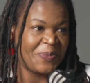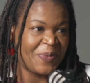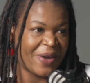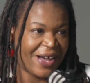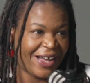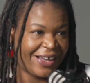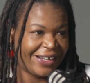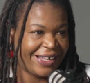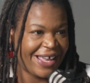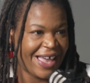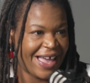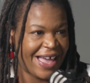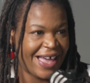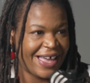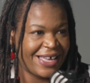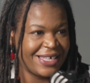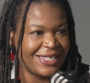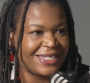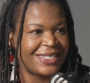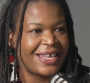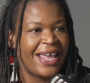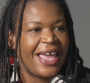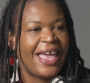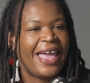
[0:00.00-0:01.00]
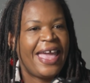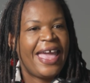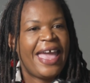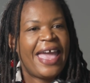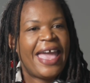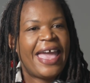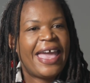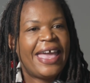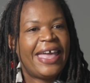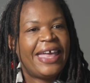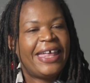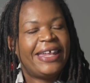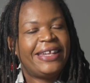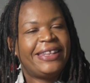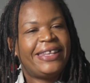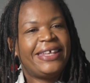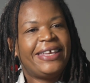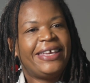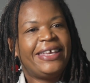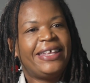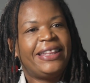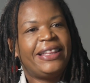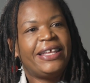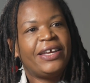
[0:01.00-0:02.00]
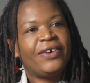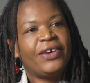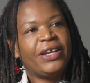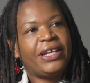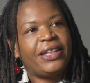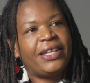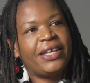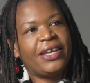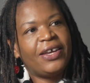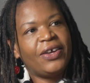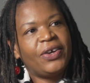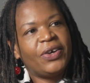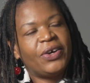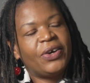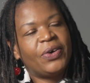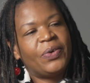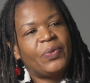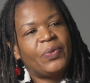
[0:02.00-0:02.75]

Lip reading: podcast. And the Lyric Theater